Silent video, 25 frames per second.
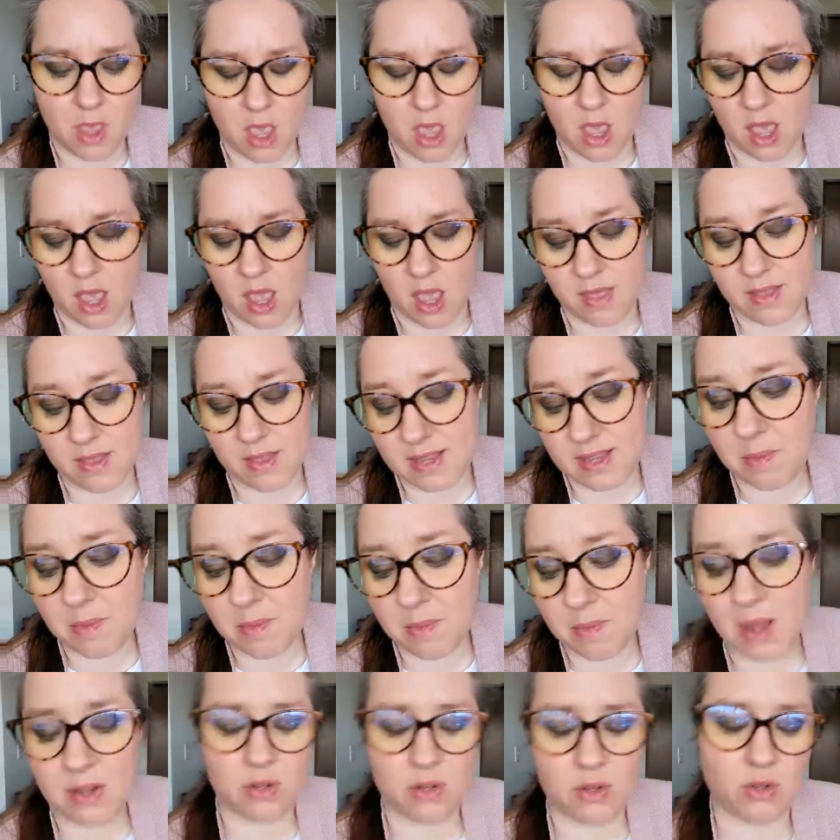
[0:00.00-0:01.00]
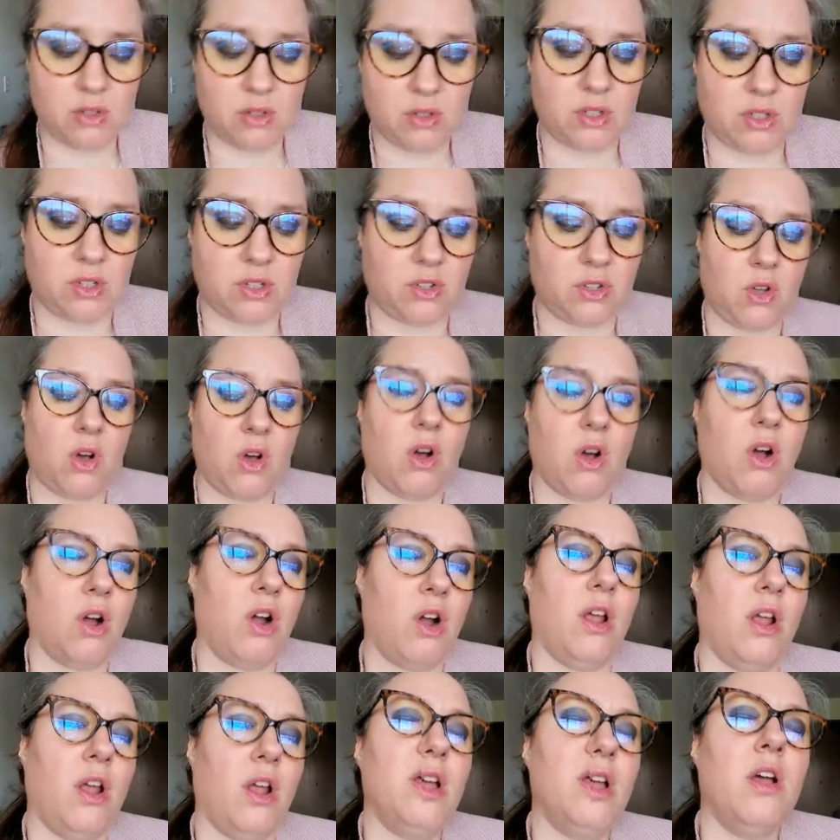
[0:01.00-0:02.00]
and the Ten of Pentacles is a
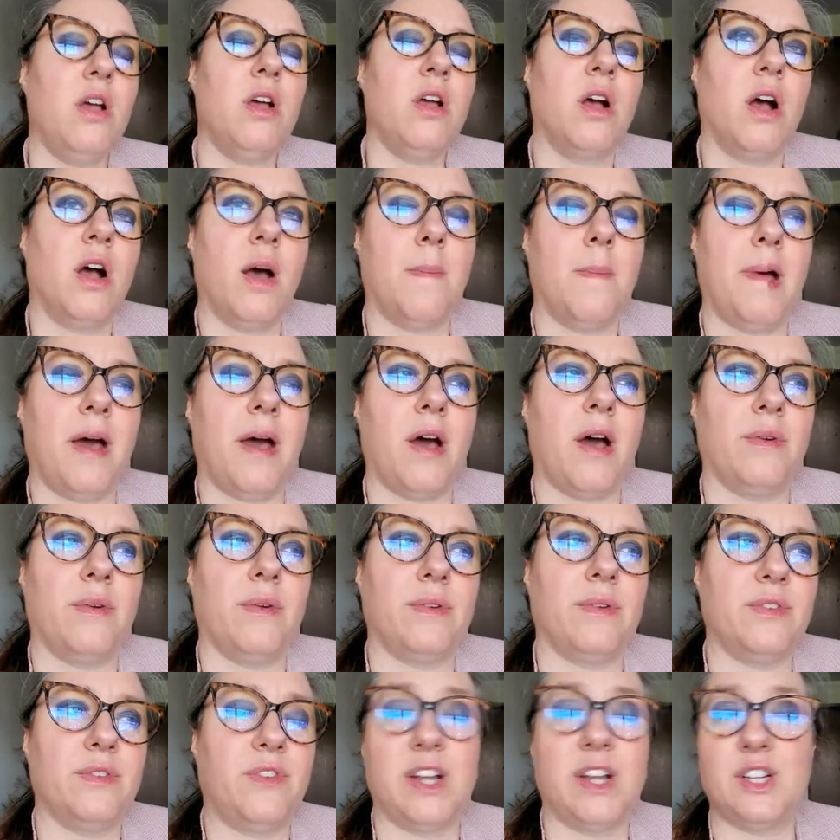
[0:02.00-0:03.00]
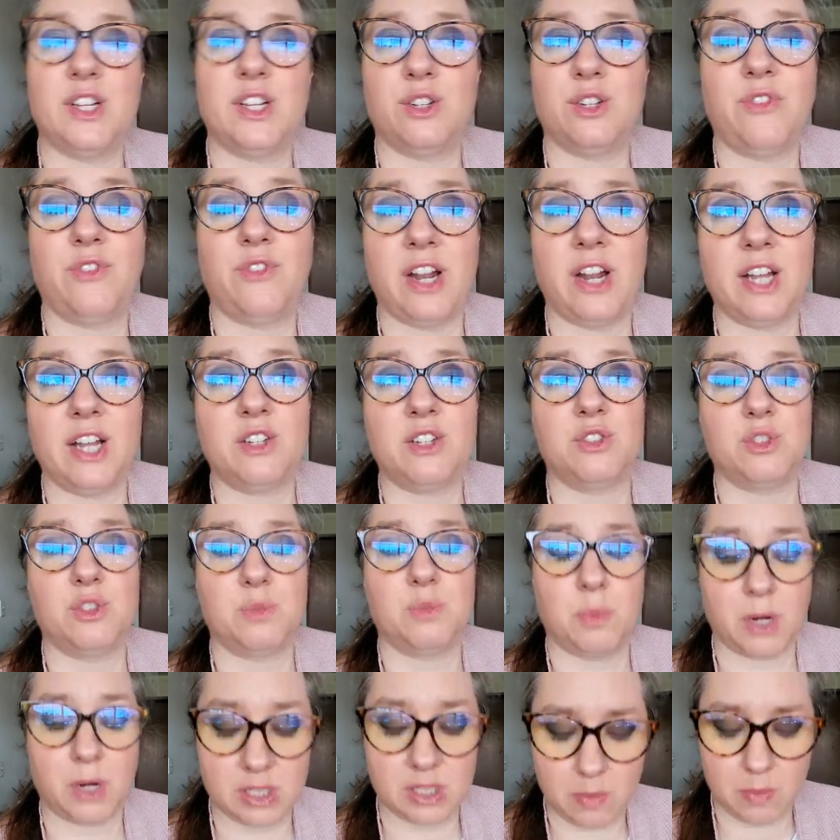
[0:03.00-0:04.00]
card about financial
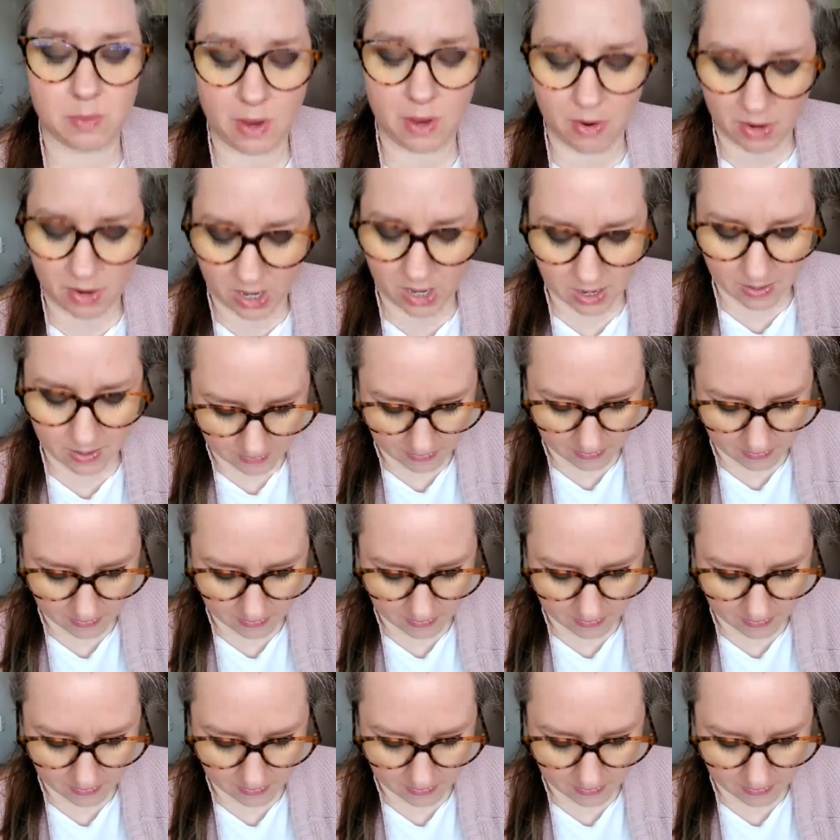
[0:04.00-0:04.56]
prosperity.